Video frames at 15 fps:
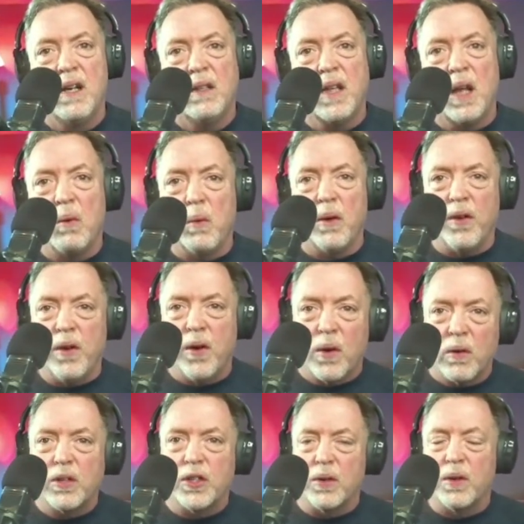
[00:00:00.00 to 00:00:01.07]
that would
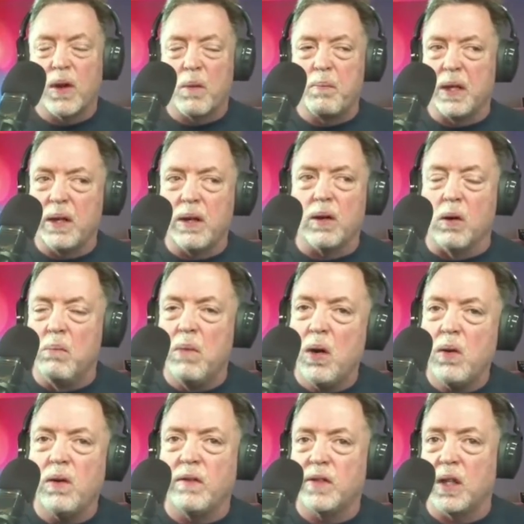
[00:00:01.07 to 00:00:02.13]
nurture their political
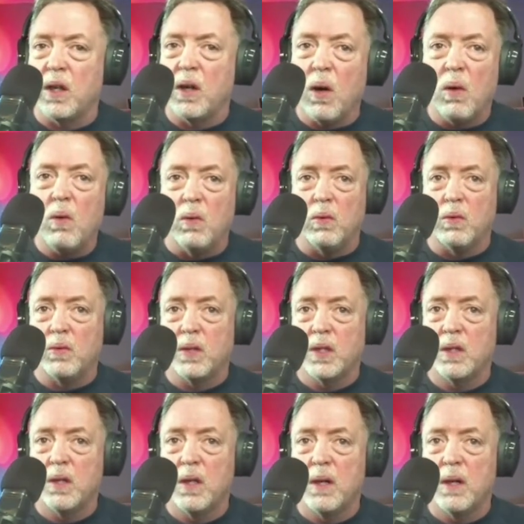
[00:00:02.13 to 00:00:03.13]
motives and goals.